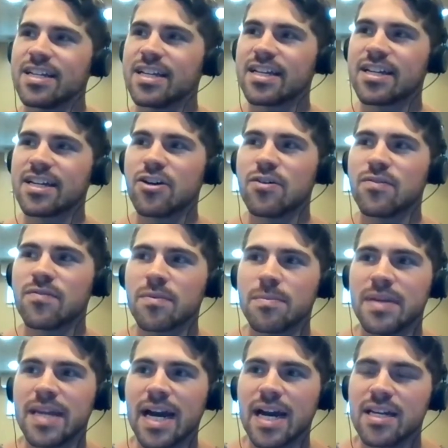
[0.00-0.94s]
can go
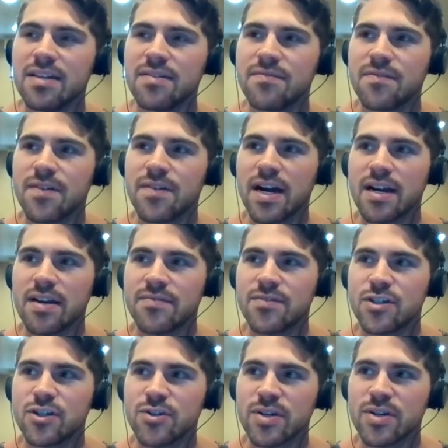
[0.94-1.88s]
from 95
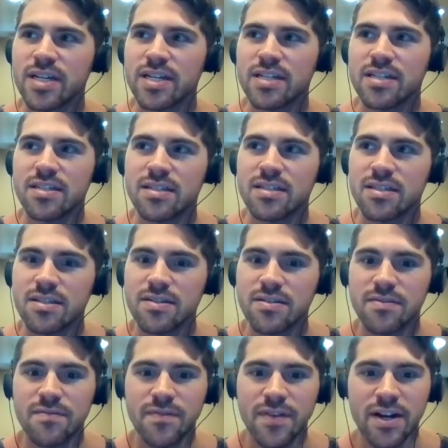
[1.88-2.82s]
degrees
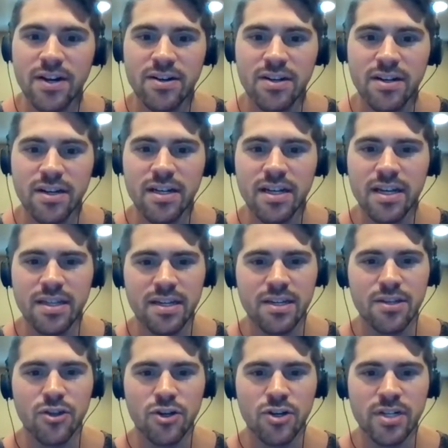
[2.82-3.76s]
Fahrenheit, I
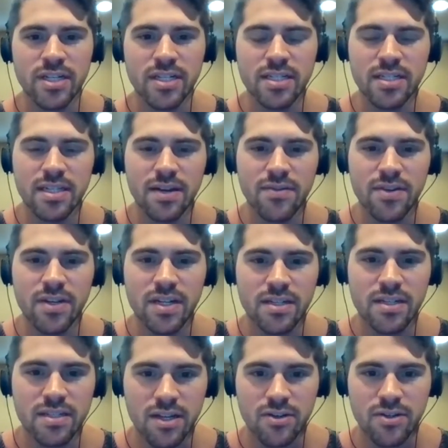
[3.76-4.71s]
think 30 to
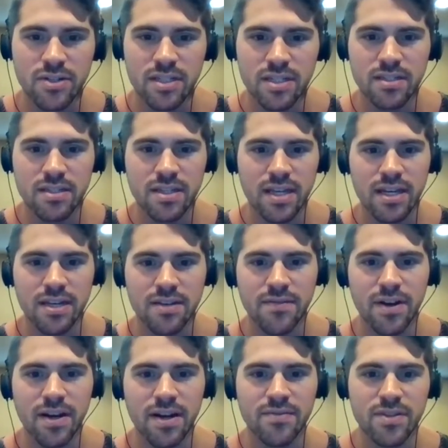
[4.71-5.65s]
70 Celsius,
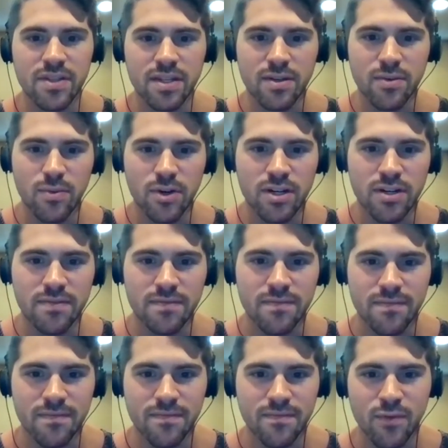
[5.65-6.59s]
95 to like
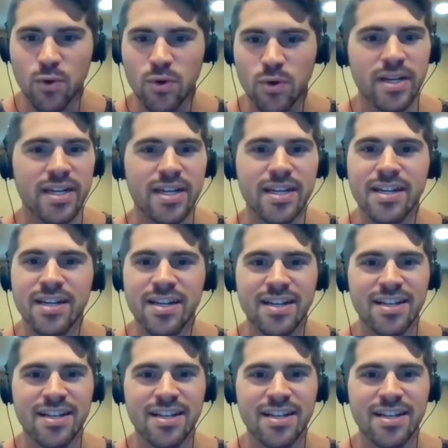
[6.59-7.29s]
140.